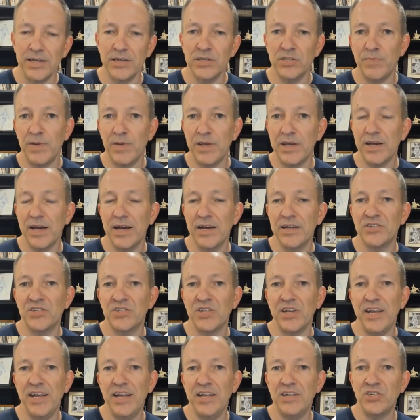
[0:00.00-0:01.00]
is
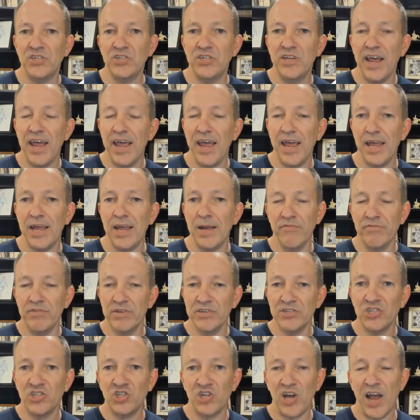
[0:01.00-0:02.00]
because each day of
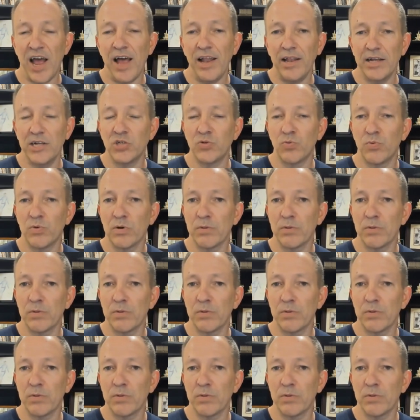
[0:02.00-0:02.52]
this challenge,